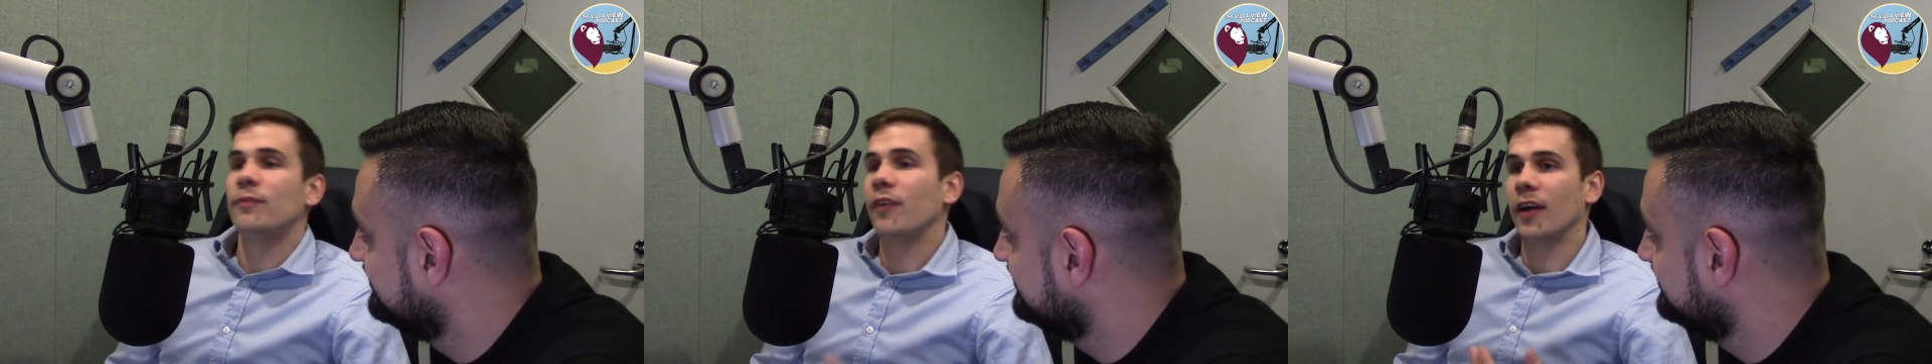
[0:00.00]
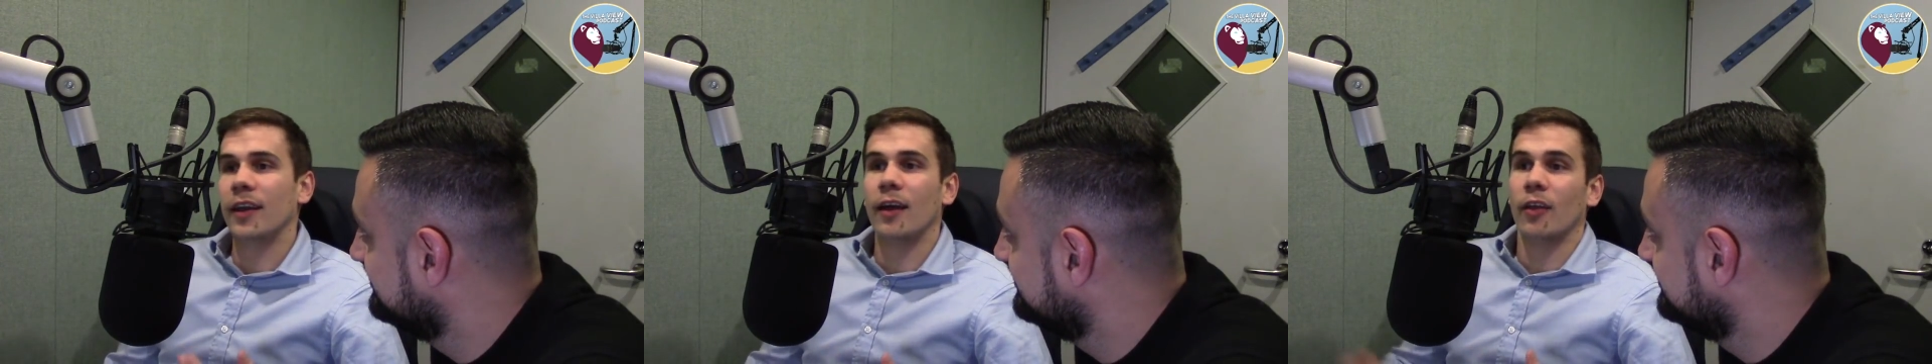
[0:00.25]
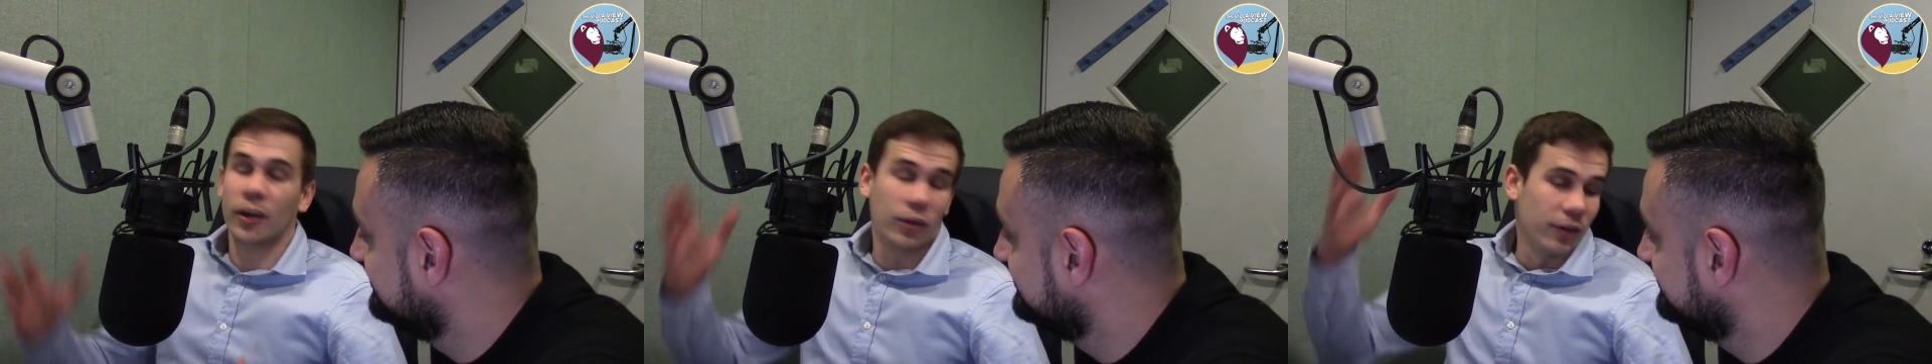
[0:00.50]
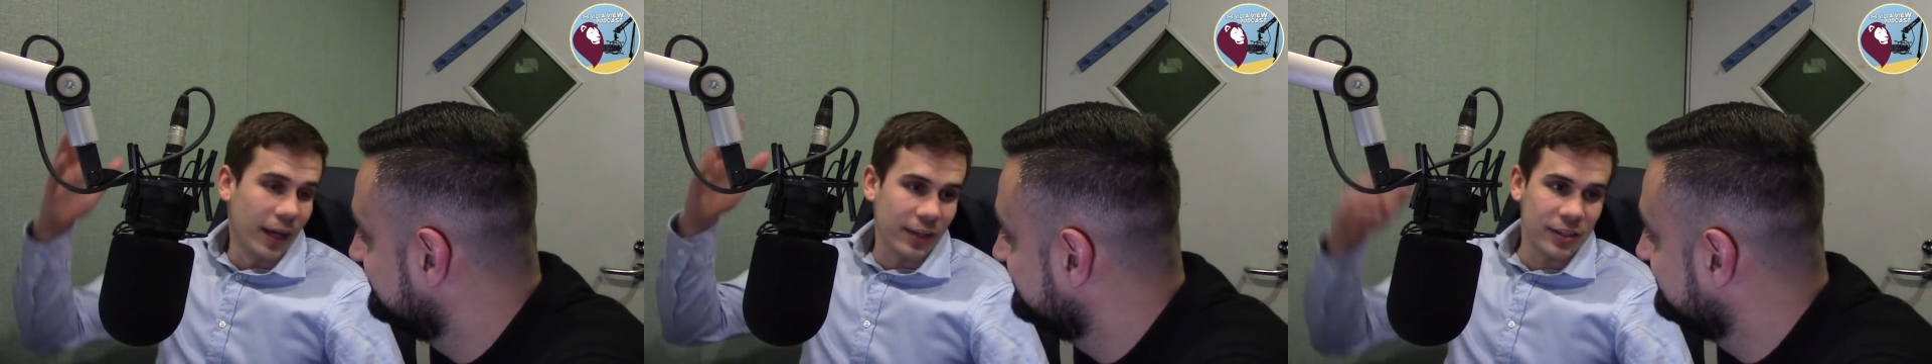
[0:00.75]
find out that I
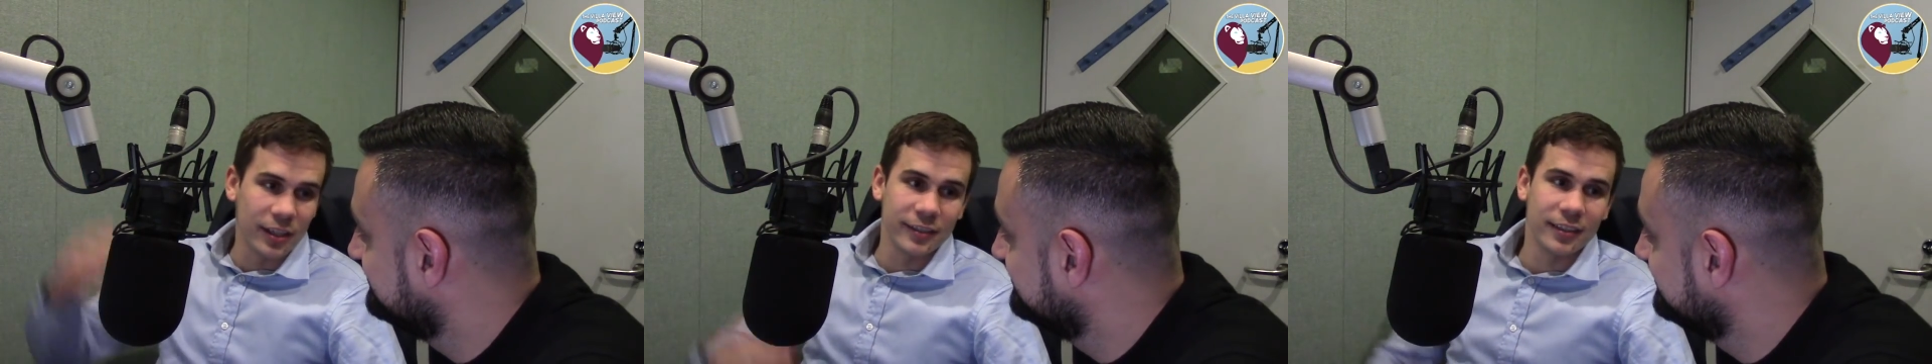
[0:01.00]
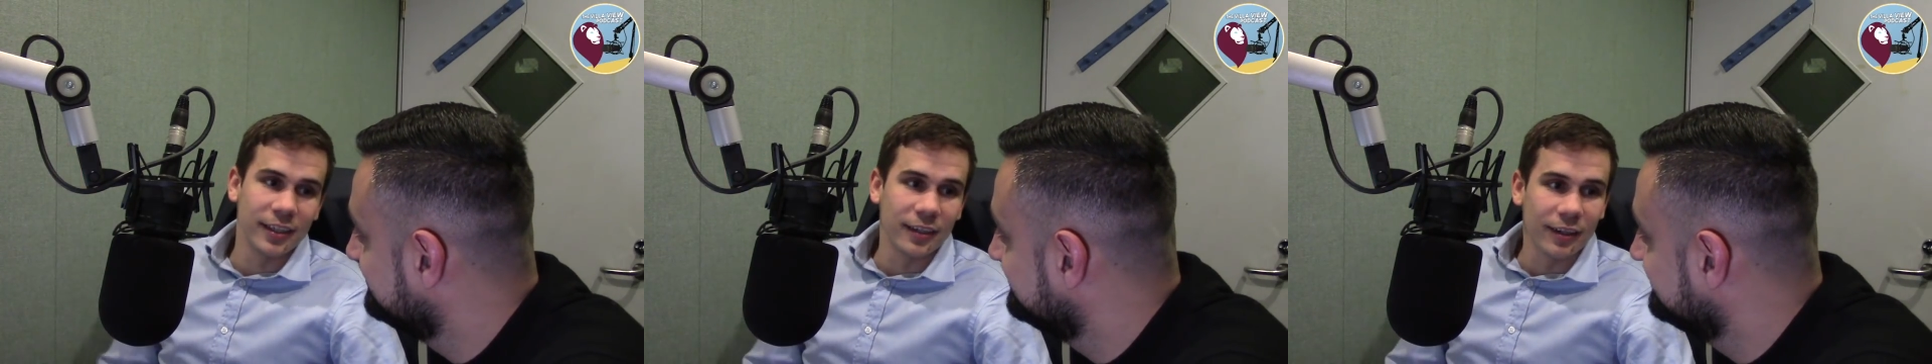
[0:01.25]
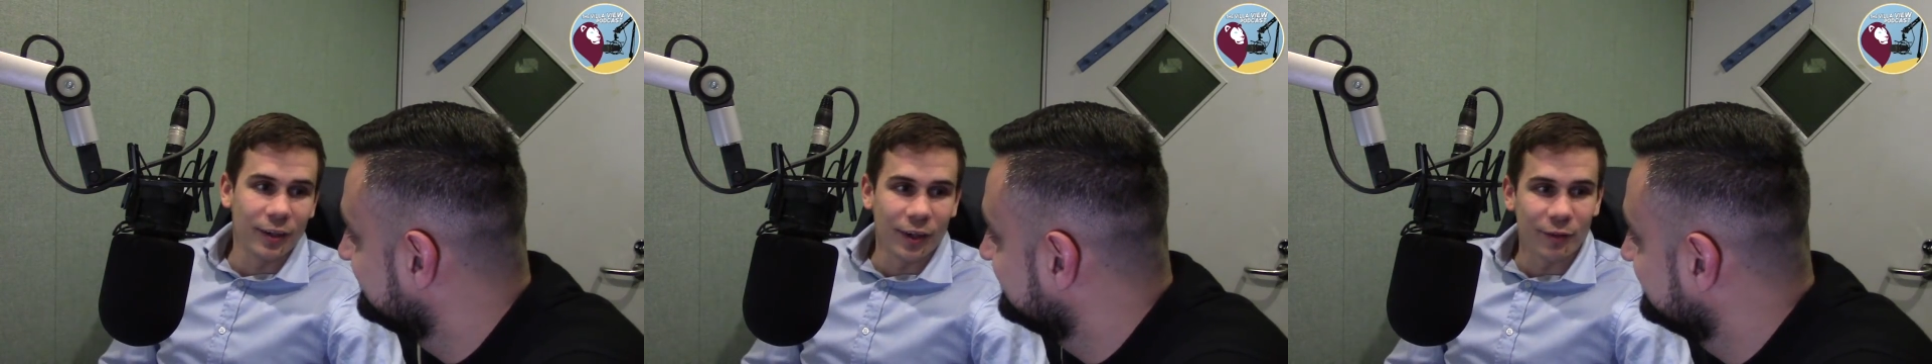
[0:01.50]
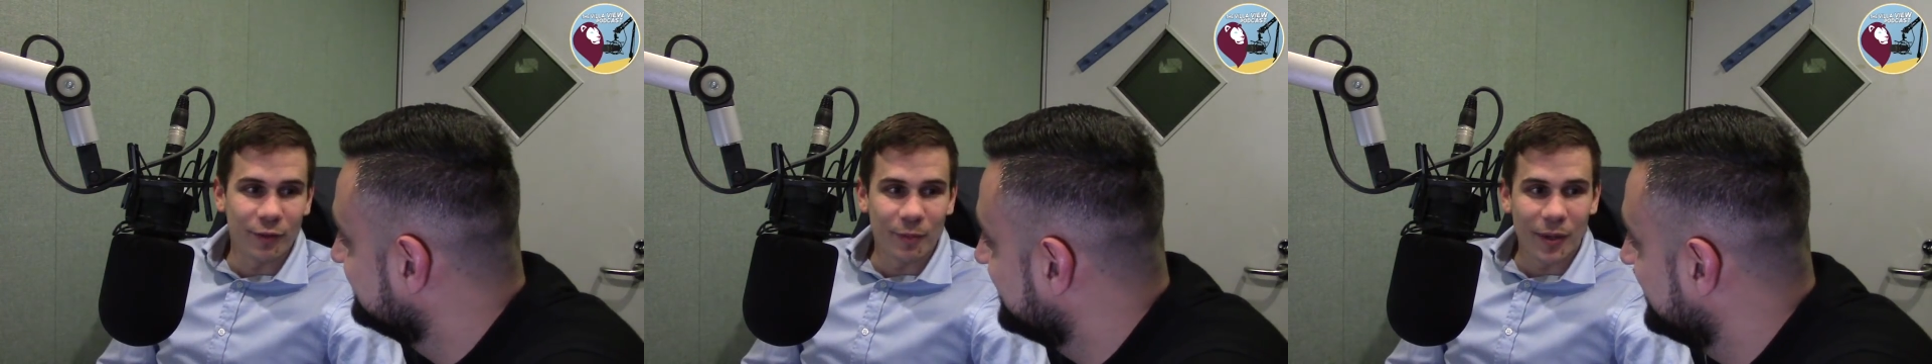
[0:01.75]
couldn't actually see it and it had gone
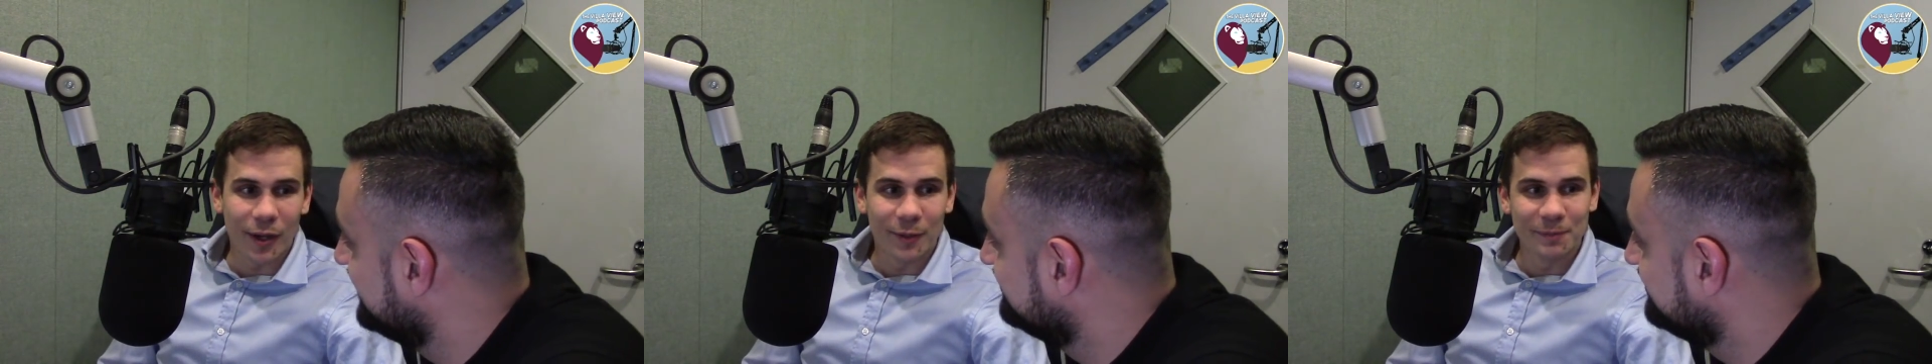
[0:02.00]
over the bar.